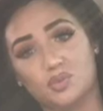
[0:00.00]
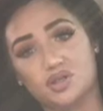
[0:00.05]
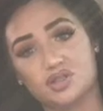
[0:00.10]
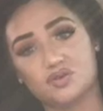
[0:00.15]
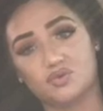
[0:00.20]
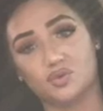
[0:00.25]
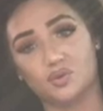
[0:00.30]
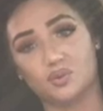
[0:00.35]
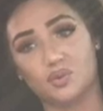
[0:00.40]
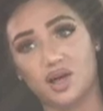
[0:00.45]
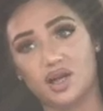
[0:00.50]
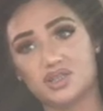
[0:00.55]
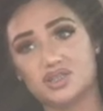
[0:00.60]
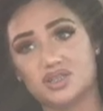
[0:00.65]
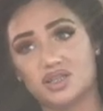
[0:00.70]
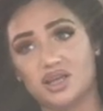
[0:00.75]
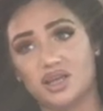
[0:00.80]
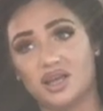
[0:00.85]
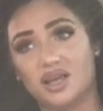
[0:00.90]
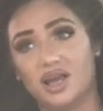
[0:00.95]
much for
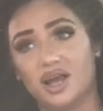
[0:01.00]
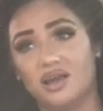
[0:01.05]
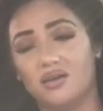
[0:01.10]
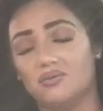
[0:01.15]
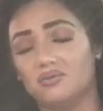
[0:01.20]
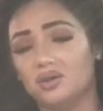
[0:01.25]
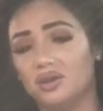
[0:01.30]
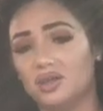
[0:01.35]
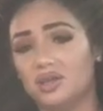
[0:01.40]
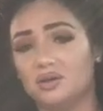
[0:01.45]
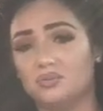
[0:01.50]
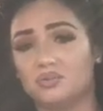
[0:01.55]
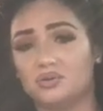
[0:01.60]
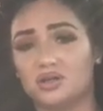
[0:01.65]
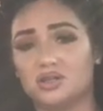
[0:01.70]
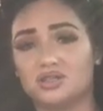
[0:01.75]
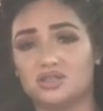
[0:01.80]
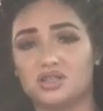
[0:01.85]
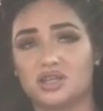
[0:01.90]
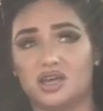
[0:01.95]
watching. I really
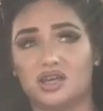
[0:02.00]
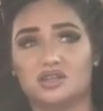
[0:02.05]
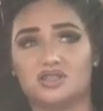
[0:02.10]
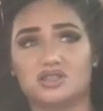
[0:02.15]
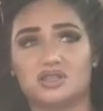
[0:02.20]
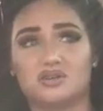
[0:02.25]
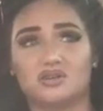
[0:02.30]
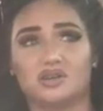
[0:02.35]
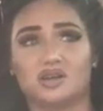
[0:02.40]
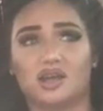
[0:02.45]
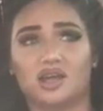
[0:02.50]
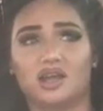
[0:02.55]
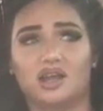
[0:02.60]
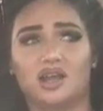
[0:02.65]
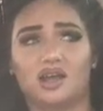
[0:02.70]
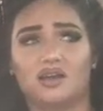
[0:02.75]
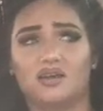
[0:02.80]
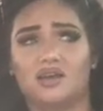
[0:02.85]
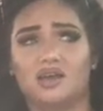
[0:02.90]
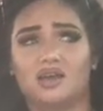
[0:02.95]
appreciate you,
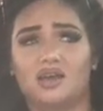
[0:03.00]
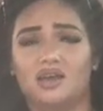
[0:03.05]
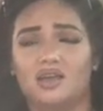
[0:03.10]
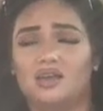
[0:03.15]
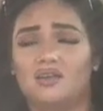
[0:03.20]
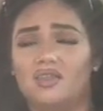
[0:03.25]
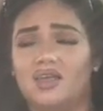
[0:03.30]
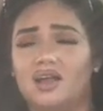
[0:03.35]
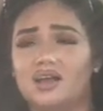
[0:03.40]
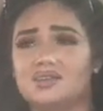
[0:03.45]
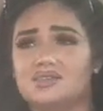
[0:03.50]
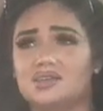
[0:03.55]
and like I